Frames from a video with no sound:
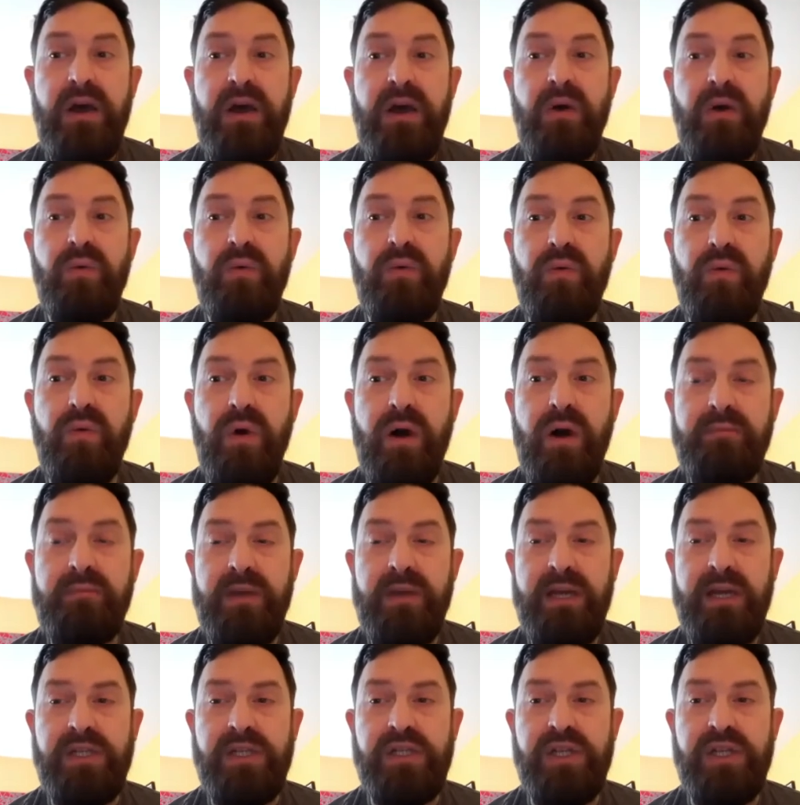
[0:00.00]
what
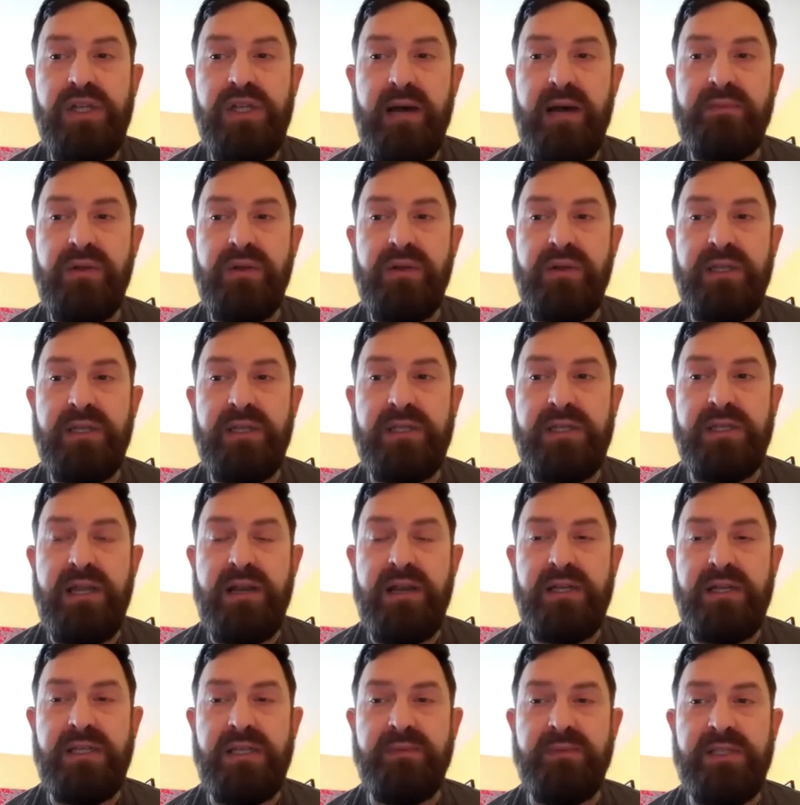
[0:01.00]
my job duties
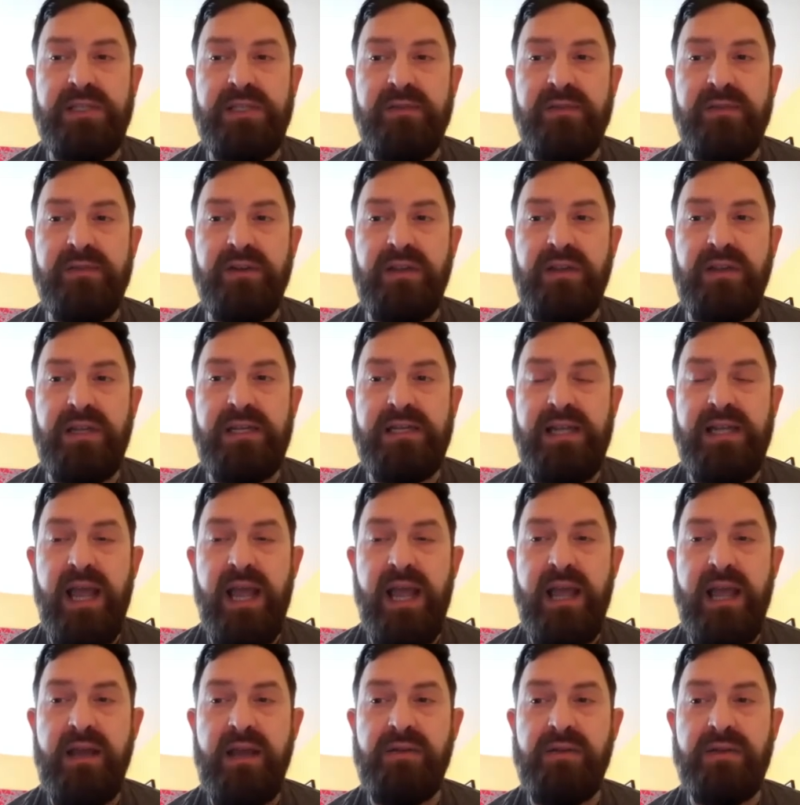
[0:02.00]
there specifically
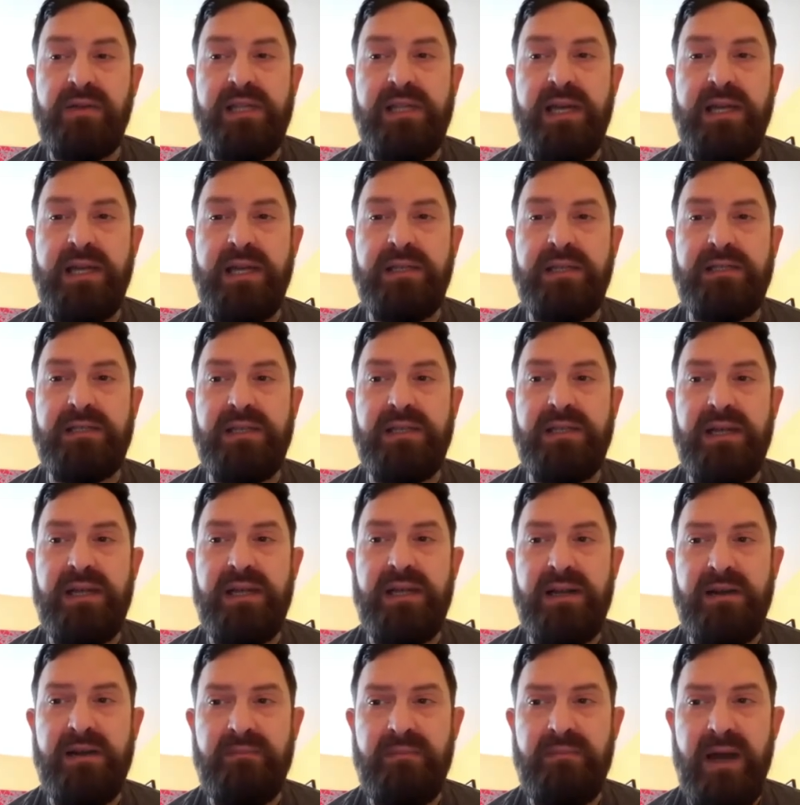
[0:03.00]
entail is that it's
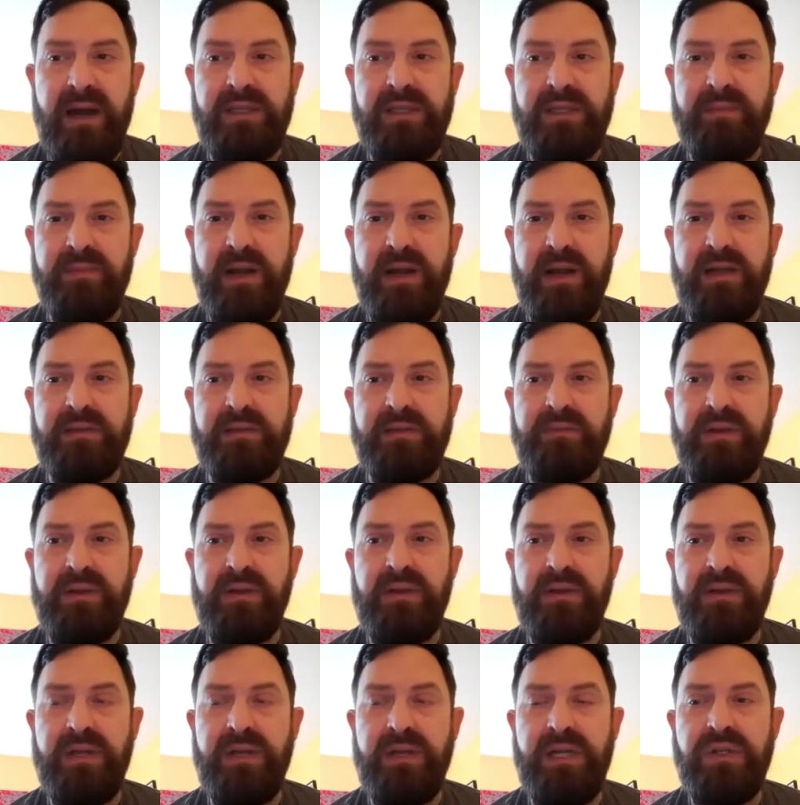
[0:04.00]
my
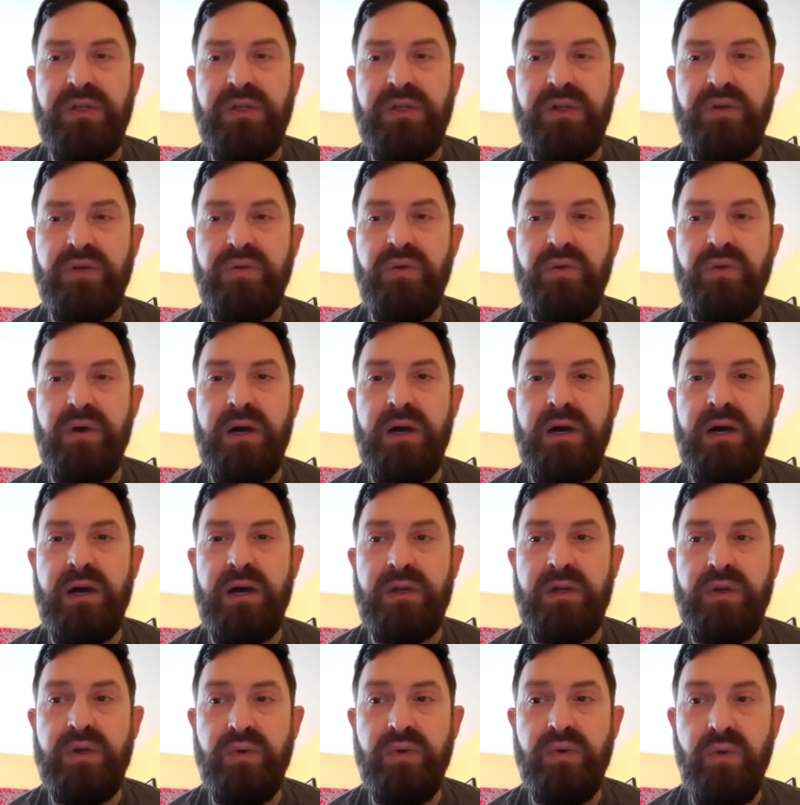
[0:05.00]
responsibility to
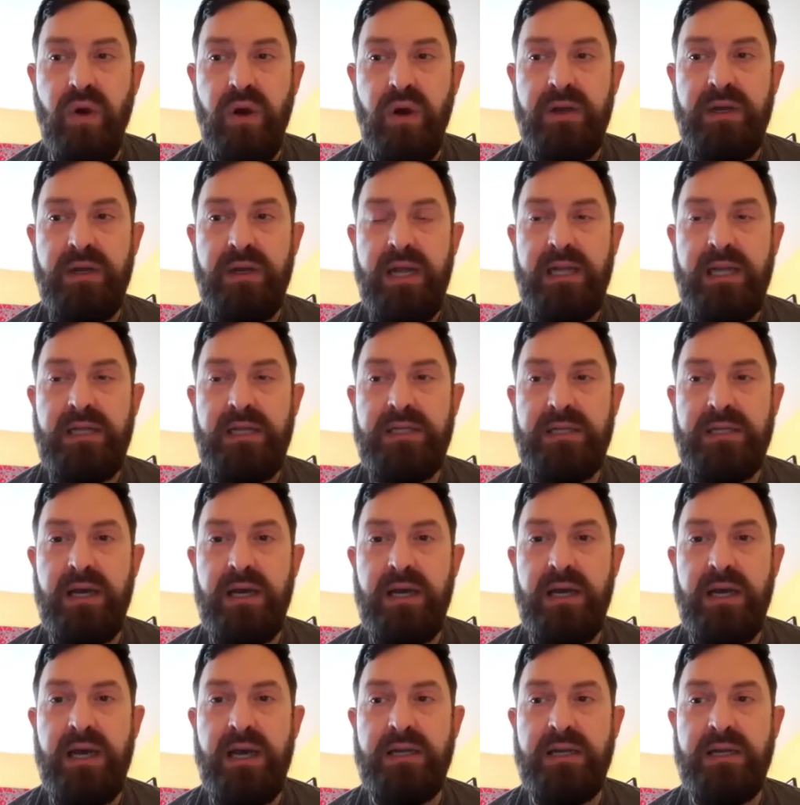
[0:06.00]
coordinate
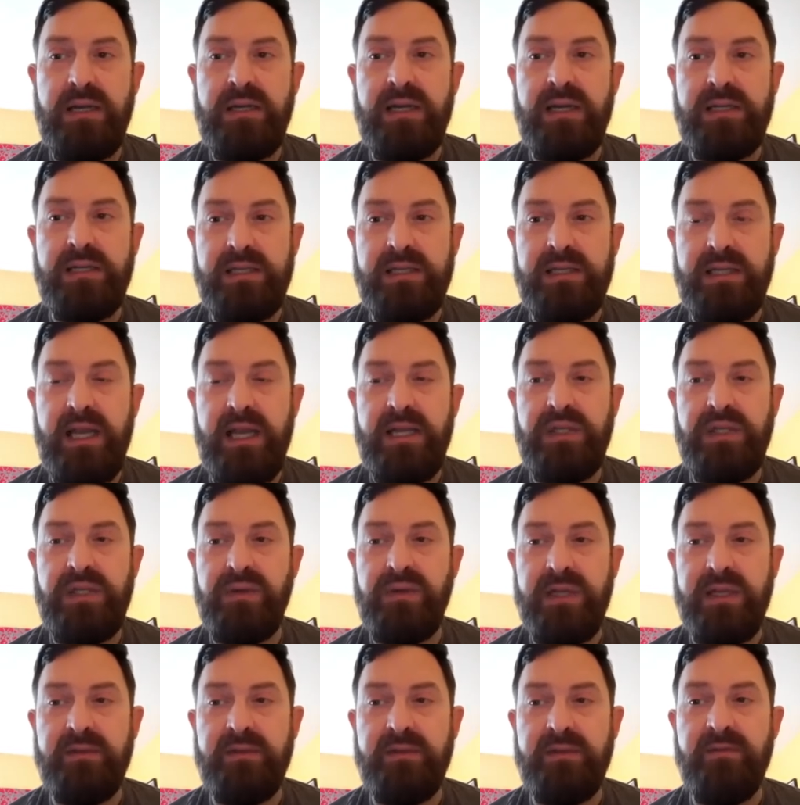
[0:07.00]
and
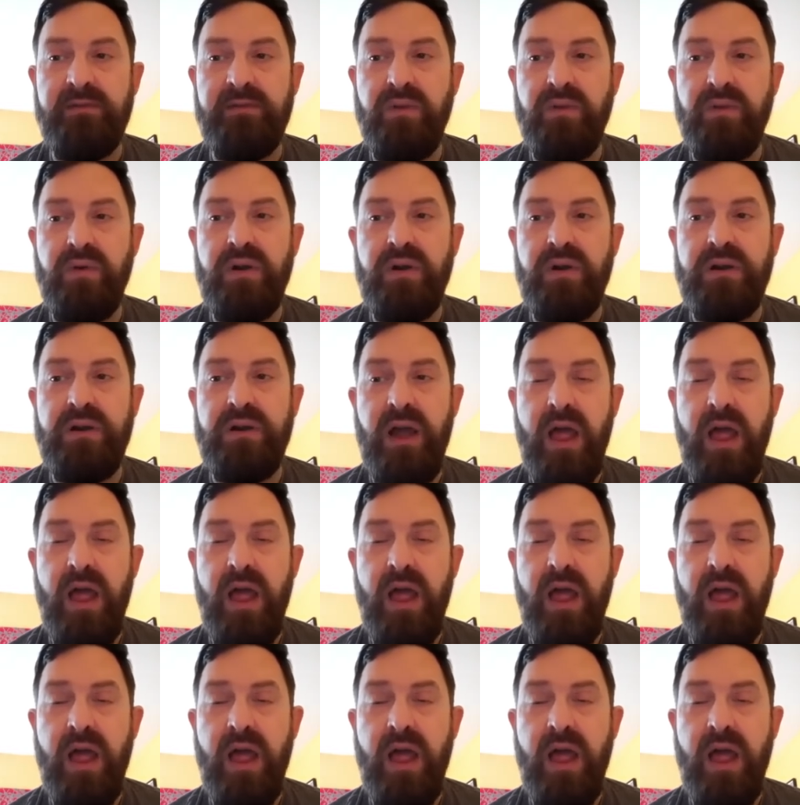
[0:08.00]
schedule and confer